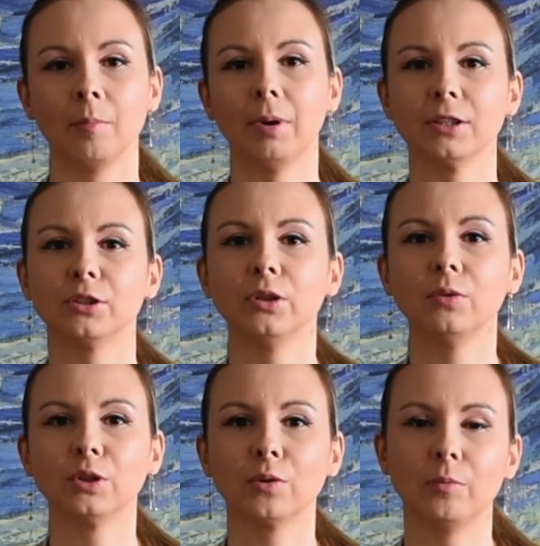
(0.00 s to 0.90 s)
Part 2,
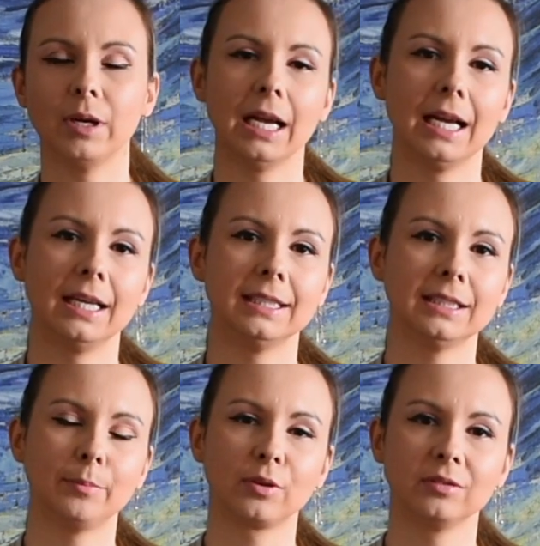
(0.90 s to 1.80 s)
which will be a
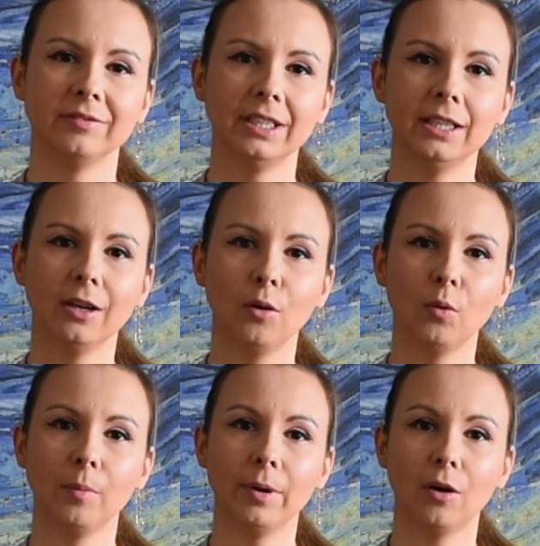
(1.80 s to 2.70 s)
separate video,
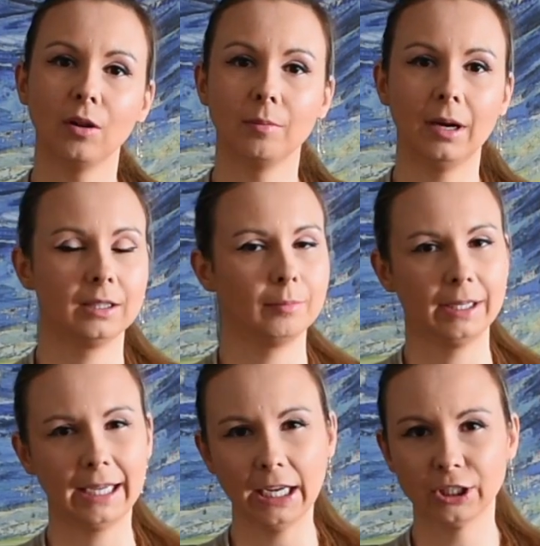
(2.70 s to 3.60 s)
will be all about the
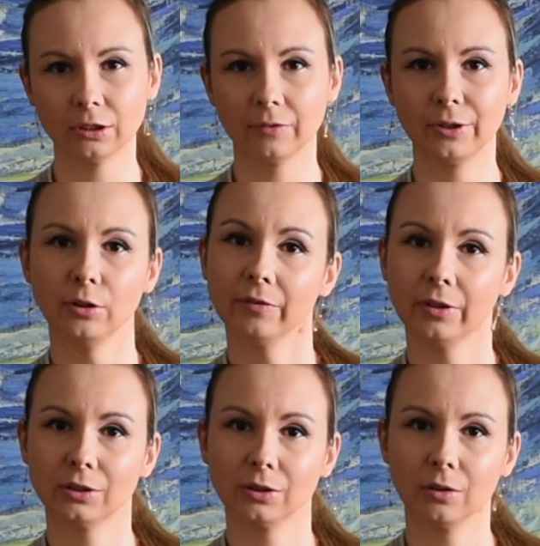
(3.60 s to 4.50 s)
application of
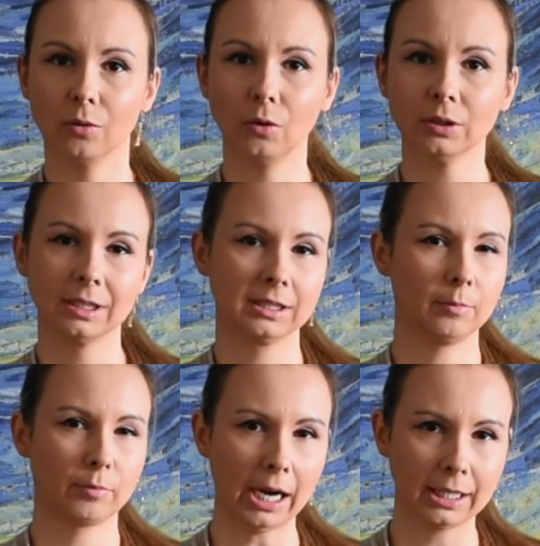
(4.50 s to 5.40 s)
universal laws and
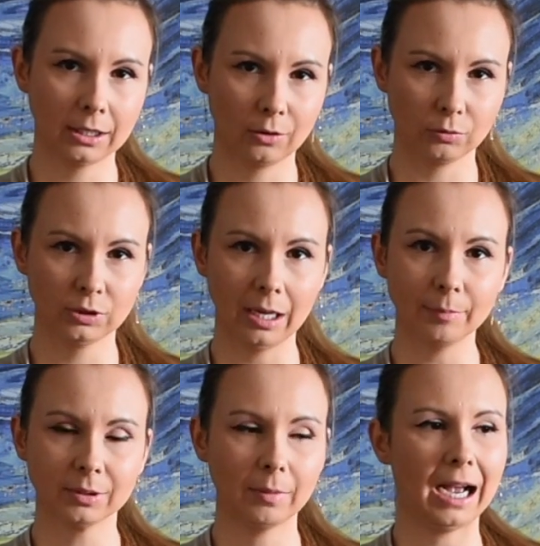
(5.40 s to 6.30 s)
some practical
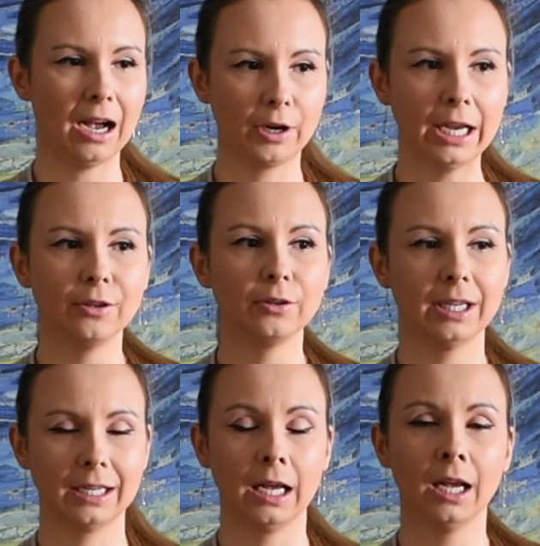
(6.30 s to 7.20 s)
tips about how you
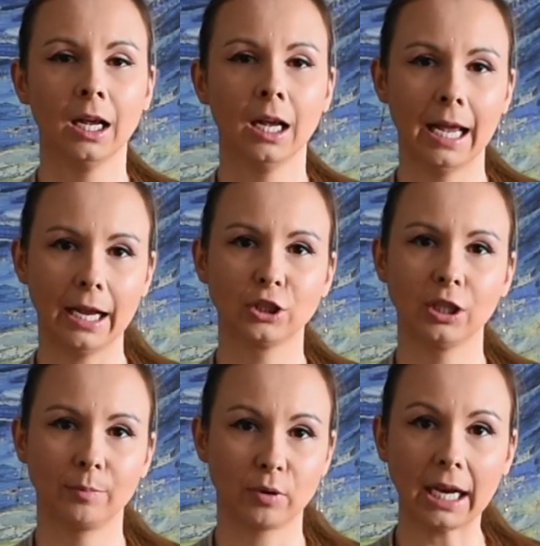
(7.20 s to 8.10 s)
can
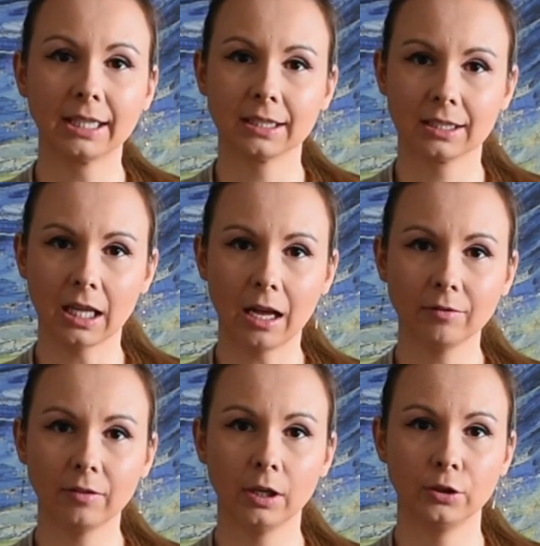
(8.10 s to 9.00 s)
actually practice
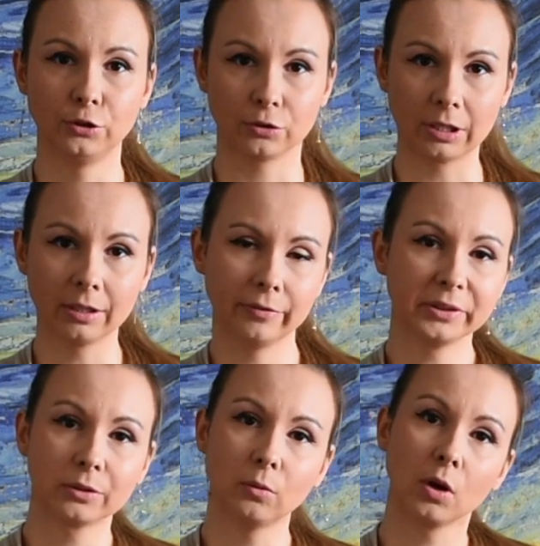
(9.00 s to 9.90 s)
love during the
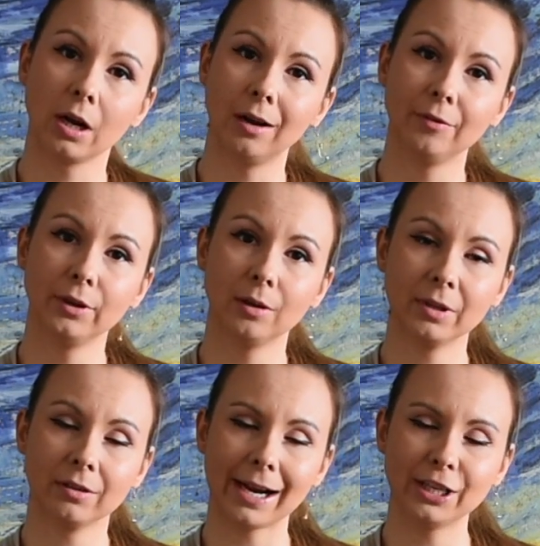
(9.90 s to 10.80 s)
first quarter of your
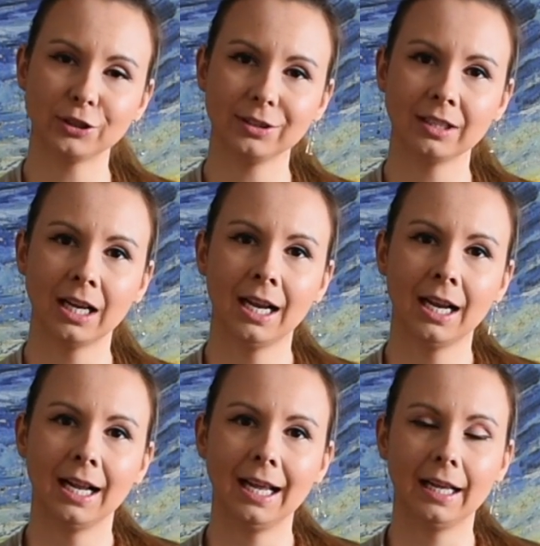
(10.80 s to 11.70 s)
immigration.
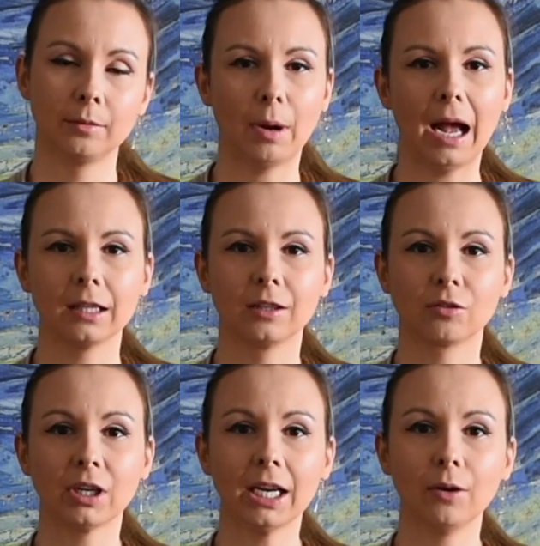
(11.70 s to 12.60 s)
And part
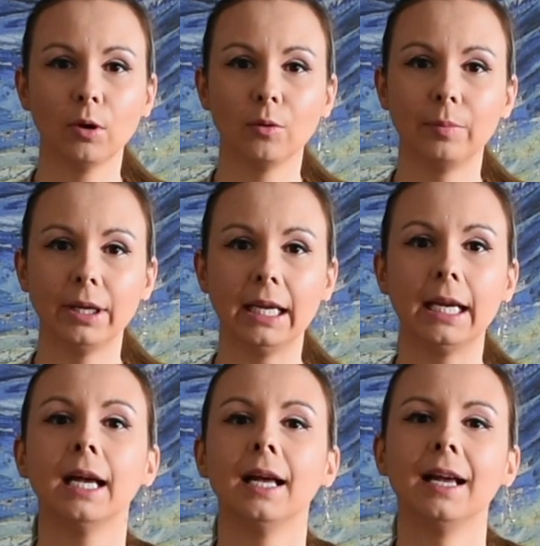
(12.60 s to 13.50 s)
3 will
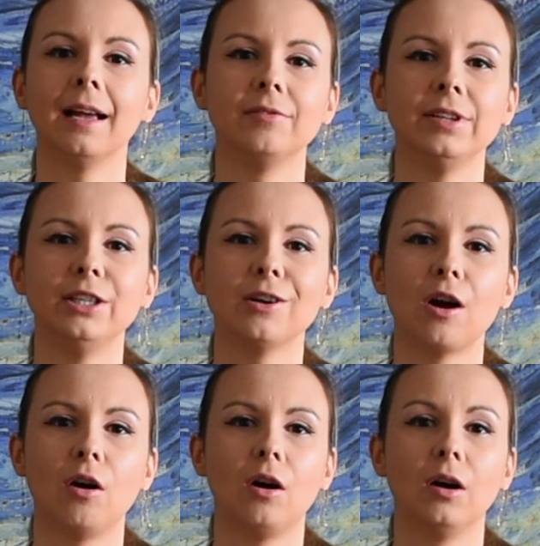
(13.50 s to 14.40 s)
be a video
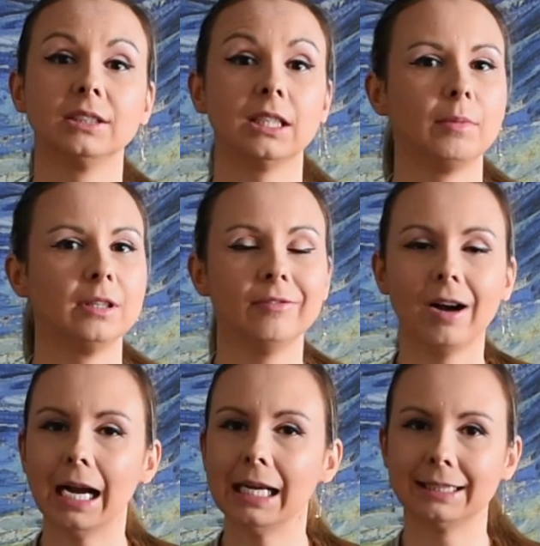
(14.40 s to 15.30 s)
on some
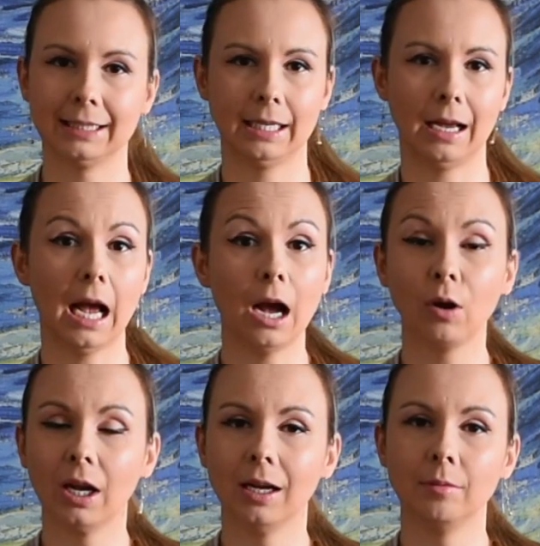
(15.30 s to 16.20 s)
advice,
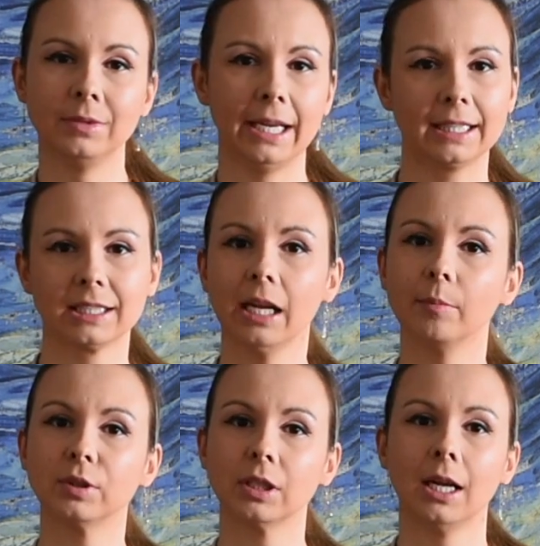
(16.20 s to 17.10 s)
outcome, next
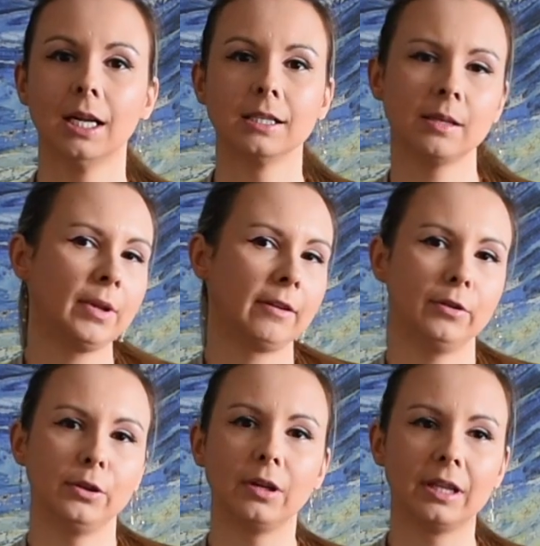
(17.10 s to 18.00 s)
steps, something
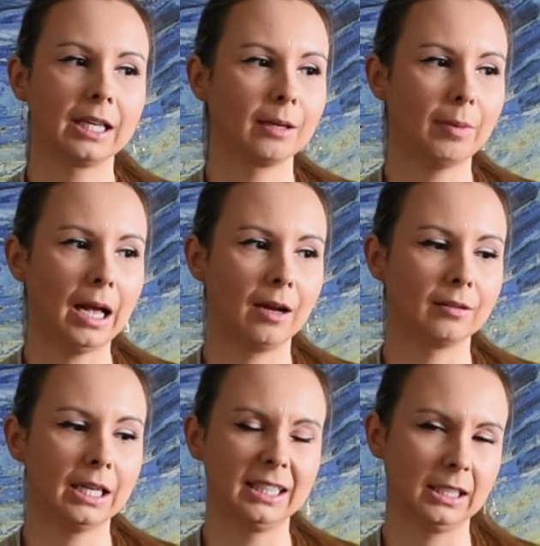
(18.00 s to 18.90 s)
for you to think
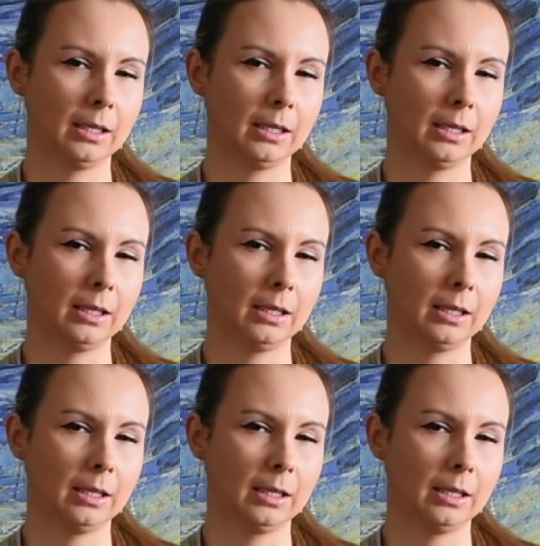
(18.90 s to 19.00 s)
about, and